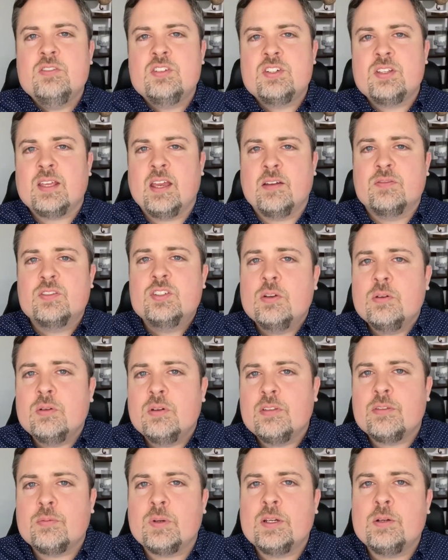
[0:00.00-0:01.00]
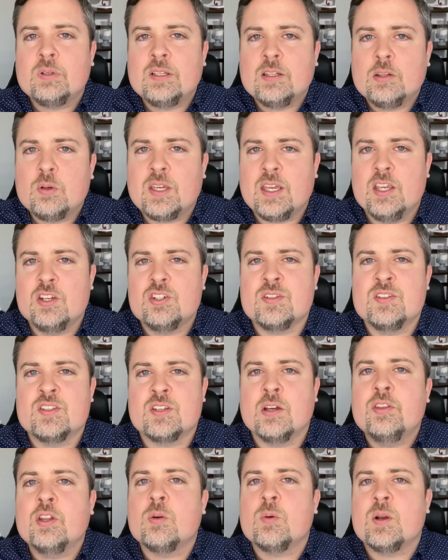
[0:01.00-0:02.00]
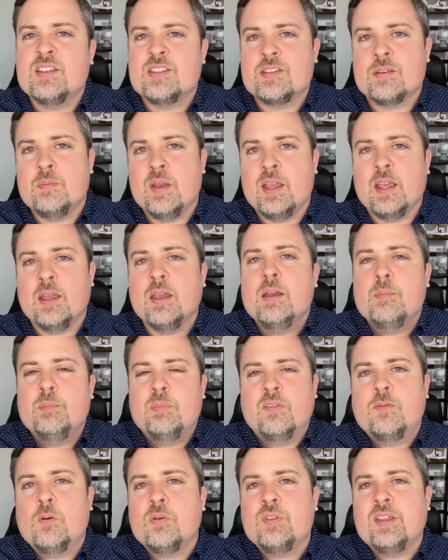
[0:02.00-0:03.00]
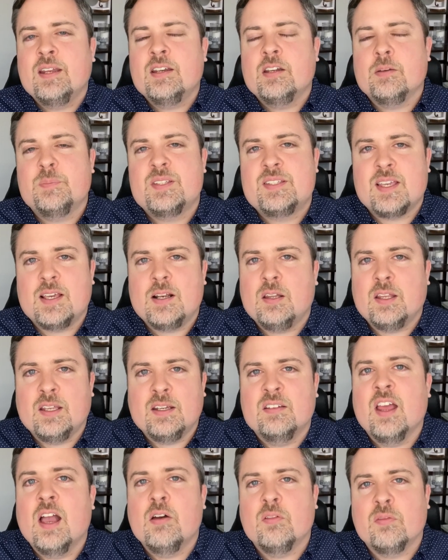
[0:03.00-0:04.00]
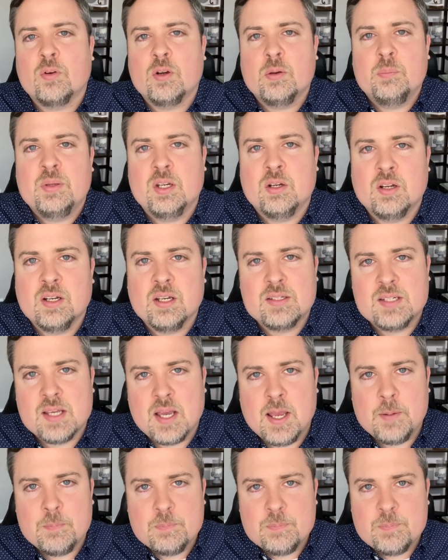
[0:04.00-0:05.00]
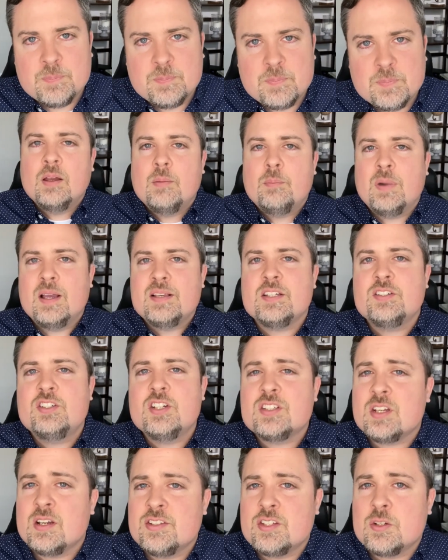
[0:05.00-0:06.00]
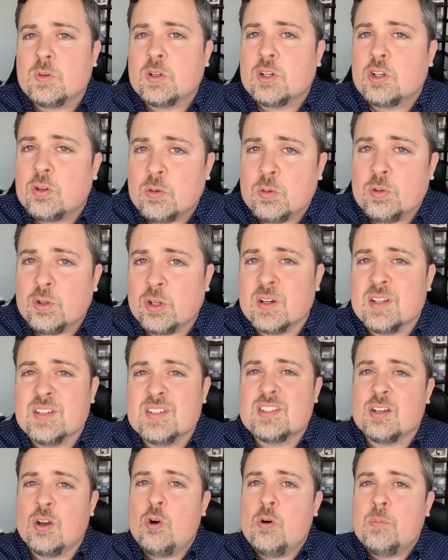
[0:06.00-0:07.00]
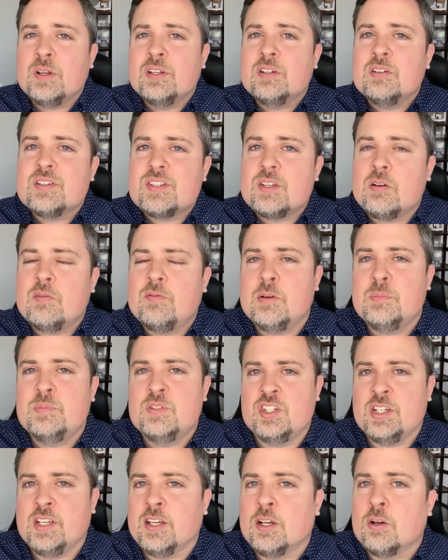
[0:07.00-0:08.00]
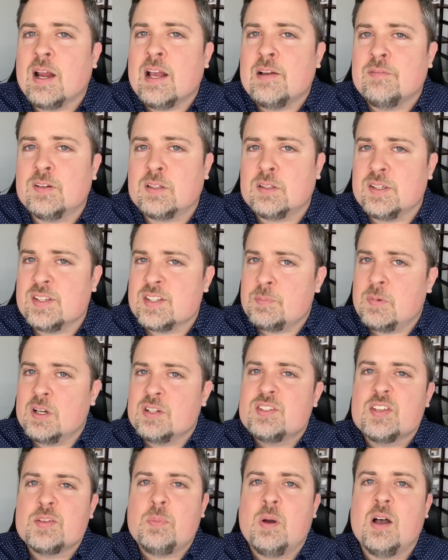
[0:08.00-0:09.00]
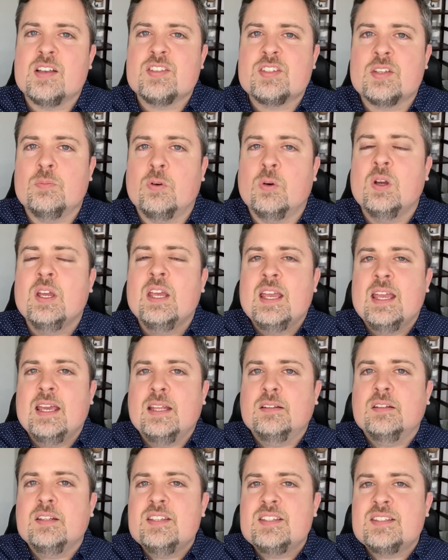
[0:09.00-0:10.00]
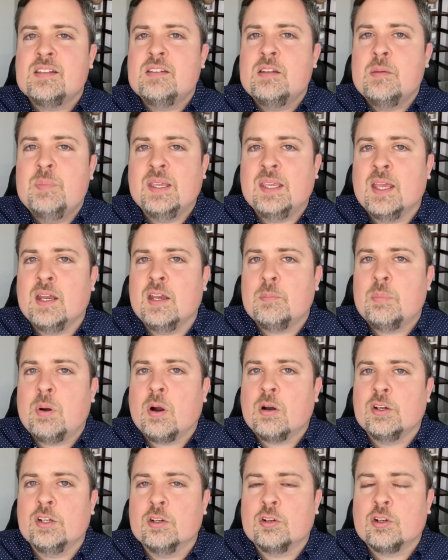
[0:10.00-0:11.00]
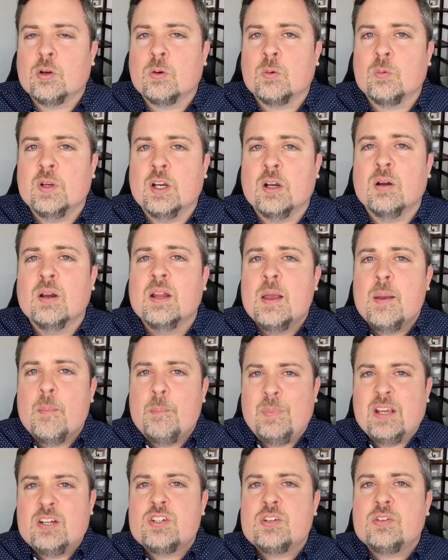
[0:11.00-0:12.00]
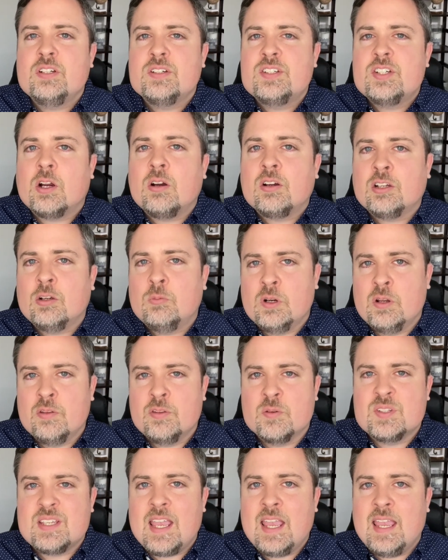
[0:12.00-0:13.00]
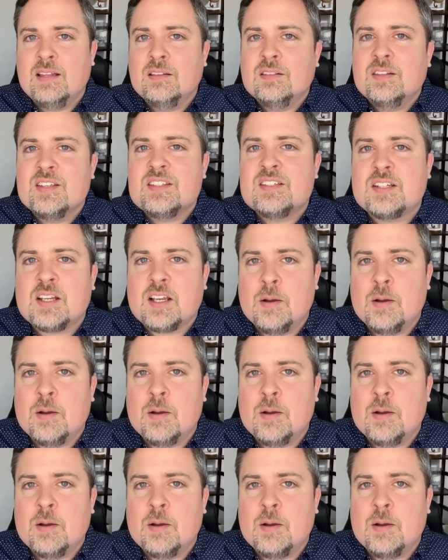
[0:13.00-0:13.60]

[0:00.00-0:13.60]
usually have two to three relocations on their resume before they end up settling down for a period of time. My suggestion as a recruiter is to open yourself up geographically as much as possible, at least in the beginning part of your career. Make sure you target one of those A list